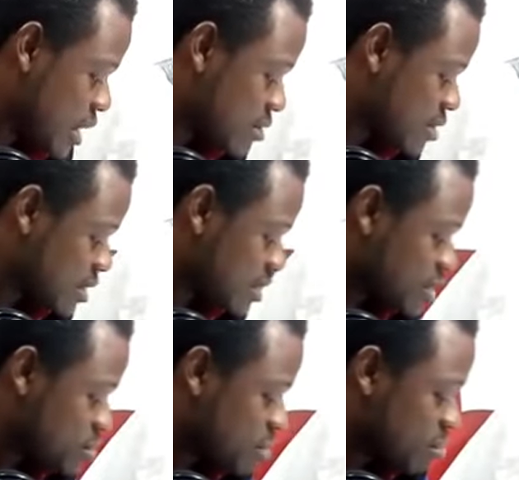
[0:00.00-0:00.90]
the health
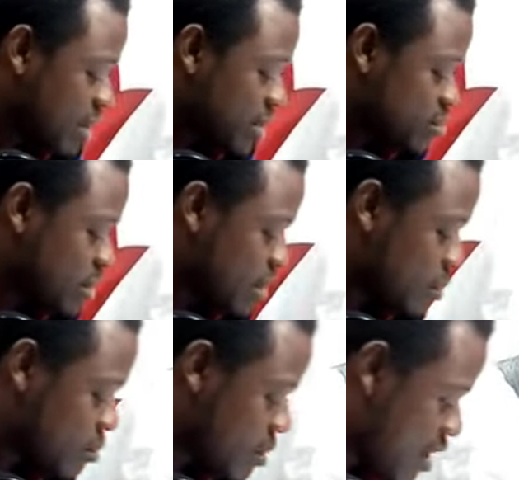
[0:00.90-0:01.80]
centers being managed by the
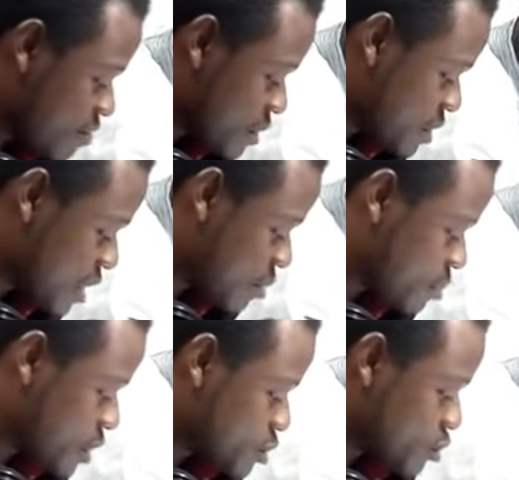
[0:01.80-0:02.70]
local government has
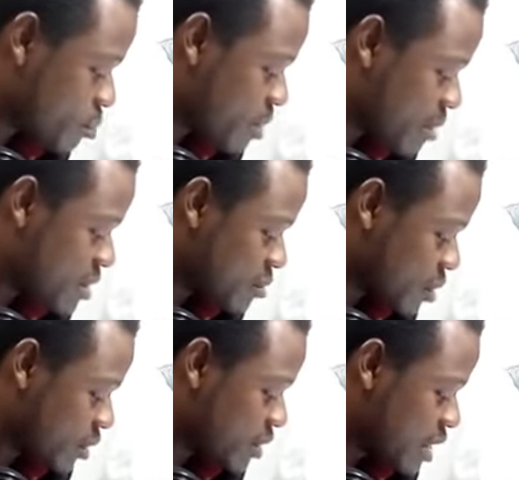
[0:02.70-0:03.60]
been superbly
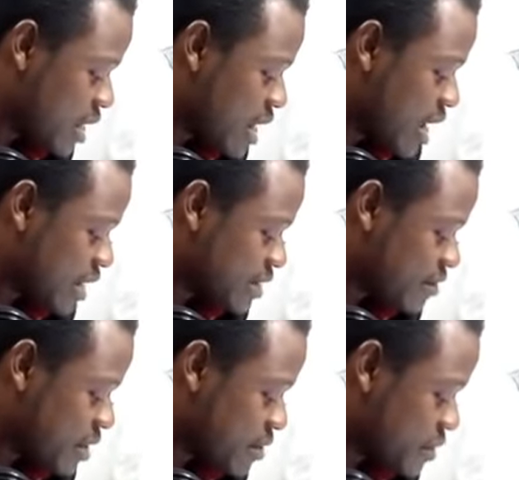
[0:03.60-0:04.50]
run at a
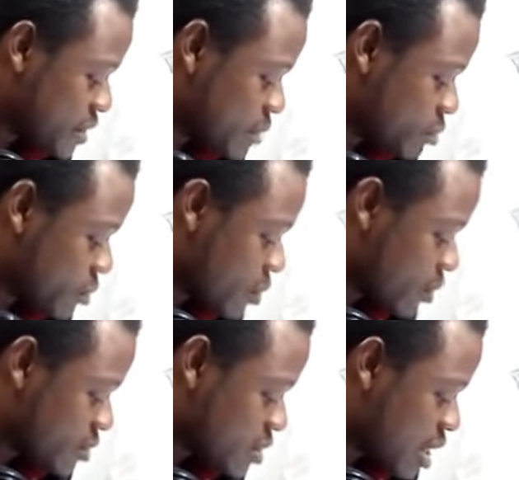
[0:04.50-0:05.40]
very reasonable
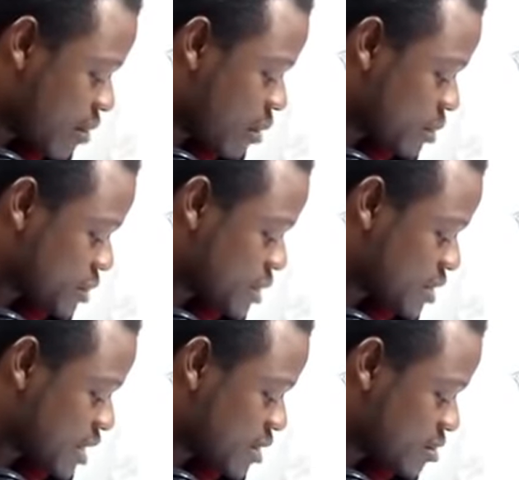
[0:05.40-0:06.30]
cost. How I wish the
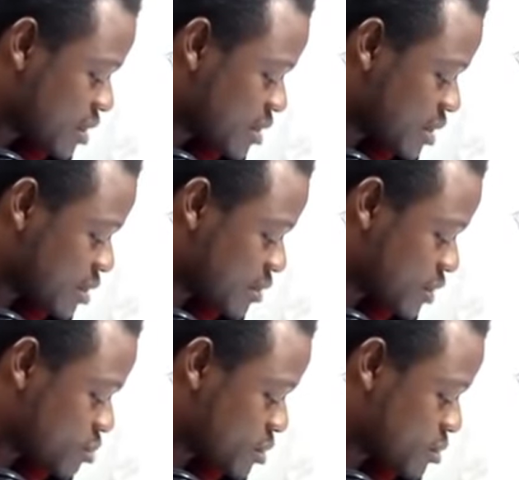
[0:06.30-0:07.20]
secondary and tertiary
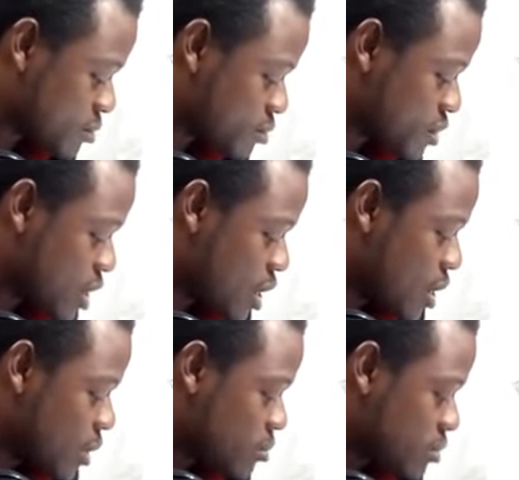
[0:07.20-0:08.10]
hospitals
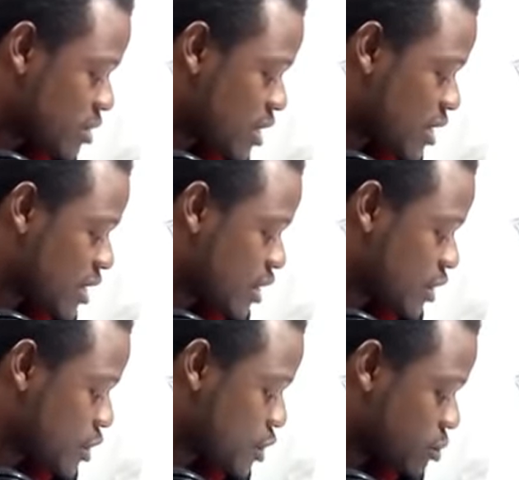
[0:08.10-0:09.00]
will take a
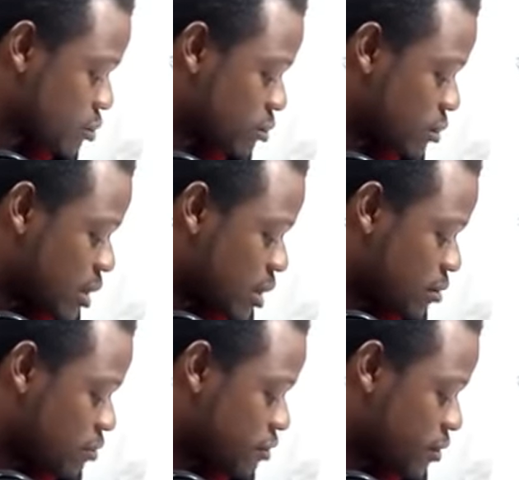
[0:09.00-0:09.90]
cue
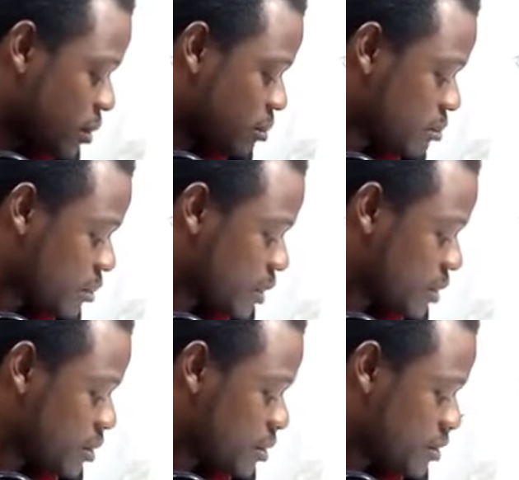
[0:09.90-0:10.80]
from
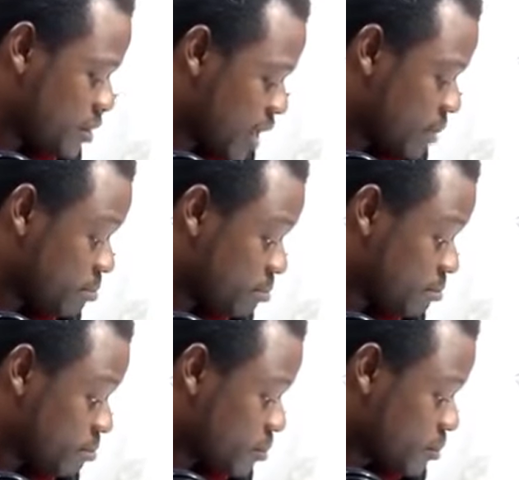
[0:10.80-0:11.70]
them.
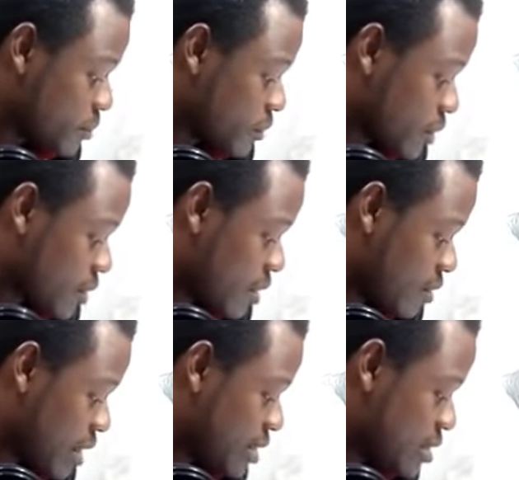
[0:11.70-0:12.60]

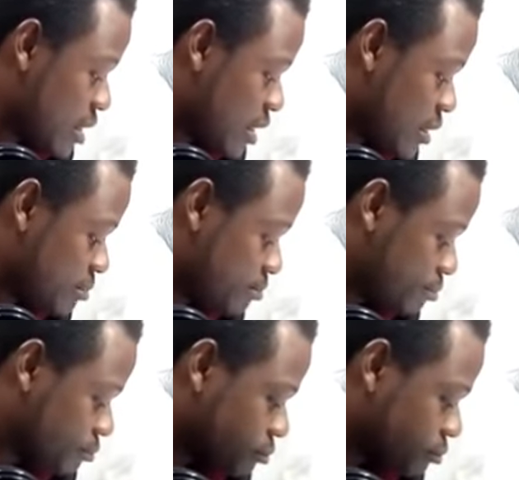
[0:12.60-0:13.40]
All right. Um,